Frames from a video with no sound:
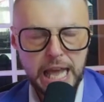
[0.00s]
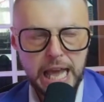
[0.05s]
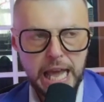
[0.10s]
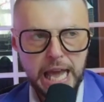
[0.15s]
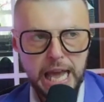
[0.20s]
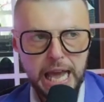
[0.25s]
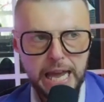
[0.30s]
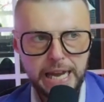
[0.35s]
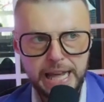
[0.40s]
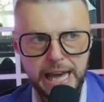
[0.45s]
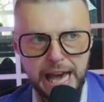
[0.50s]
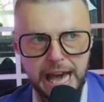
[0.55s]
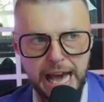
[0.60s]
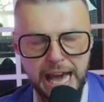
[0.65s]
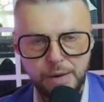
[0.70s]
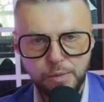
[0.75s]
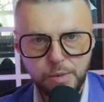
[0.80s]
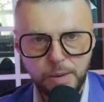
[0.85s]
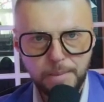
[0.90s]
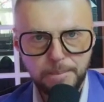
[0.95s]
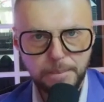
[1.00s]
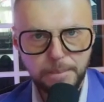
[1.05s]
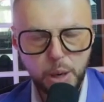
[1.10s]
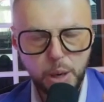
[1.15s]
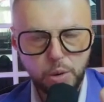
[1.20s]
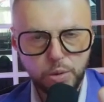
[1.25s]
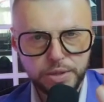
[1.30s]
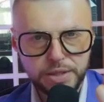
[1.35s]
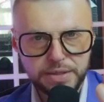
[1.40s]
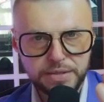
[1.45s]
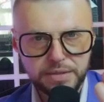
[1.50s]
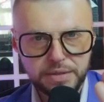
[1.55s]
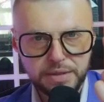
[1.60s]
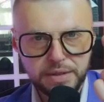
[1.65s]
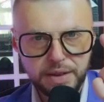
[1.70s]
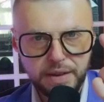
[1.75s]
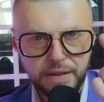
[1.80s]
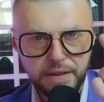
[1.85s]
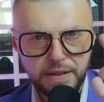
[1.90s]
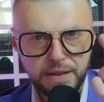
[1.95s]
and I would post
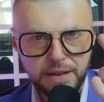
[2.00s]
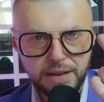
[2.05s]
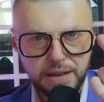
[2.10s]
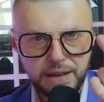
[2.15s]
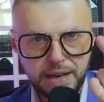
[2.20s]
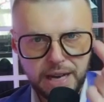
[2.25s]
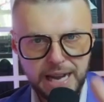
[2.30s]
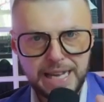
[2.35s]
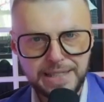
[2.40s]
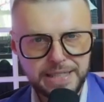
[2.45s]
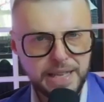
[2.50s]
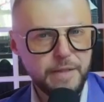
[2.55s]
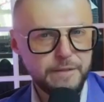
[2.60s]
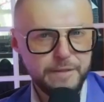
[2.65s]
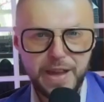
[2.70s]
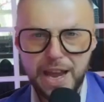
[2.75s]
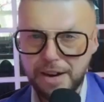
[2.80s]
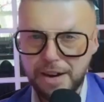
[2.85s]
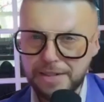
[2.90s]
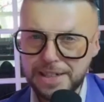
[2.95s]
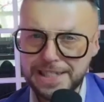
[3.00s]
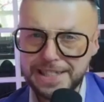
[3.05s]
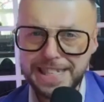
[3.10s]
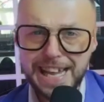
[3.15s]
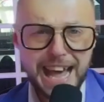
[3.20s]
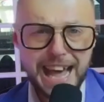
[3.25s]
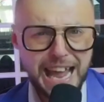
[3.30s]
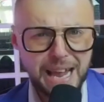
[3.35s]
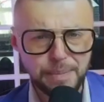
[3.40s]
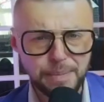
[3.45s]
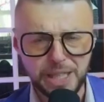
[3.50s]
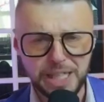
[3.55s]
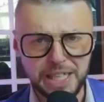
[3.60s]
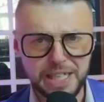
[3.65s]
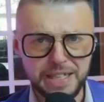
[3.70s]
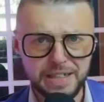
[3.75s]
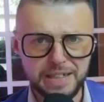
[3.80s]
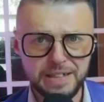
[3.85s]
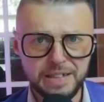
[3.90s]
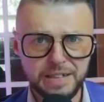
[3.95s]
content very timely,
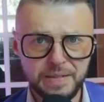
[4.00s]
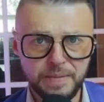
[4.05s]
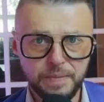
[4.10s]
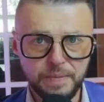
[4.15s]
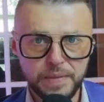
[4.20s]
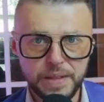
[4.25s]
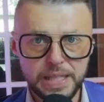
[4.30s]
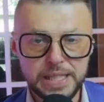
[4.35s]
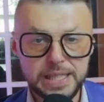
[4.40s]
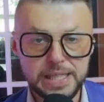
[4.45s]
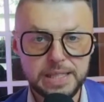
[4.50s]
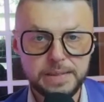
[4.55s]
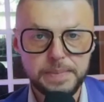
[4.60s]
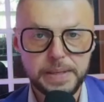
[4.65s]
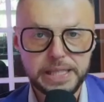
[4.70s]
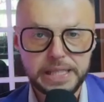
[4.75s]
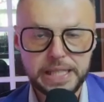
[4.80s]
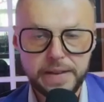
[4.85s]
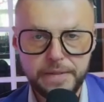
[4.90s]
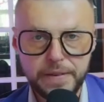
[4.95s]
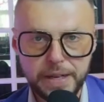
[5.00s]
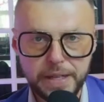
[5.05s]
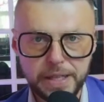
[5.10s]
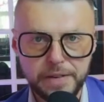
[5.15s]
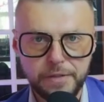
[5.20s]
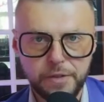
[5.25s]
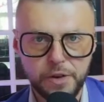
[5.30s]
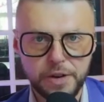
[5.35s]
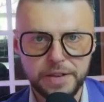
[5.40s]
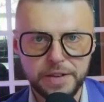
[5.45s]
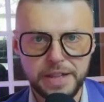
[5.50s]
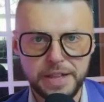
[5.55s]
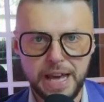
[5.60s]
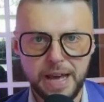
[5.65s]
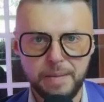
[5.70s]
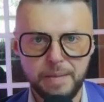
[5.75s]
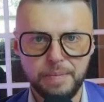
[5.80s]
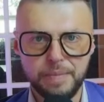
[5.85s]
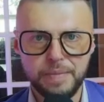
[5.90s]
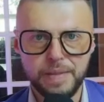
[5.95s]
specifically for
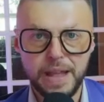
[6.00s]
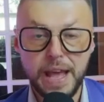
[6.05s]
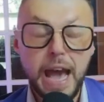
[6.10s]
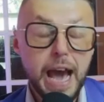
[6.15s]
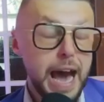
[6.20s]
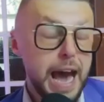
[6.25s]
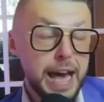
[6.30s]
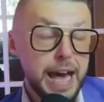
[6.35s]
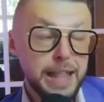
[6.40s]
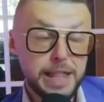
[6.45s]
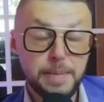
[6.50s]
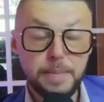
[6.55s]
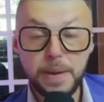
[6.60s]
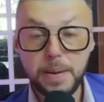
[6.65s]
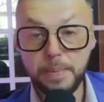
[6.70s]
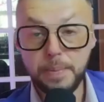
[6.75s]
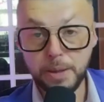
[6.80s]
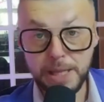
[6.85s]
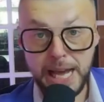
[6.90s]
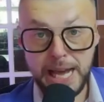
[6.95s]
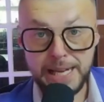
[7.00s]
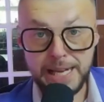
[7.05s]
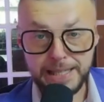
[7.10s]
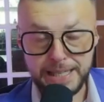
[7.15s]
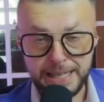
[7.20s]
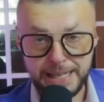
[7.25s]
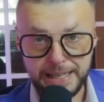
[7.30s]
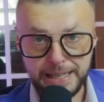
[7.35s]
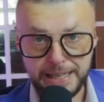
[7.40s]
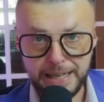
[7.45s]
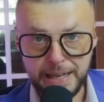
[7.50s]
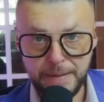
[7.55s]
them. And the people liked it.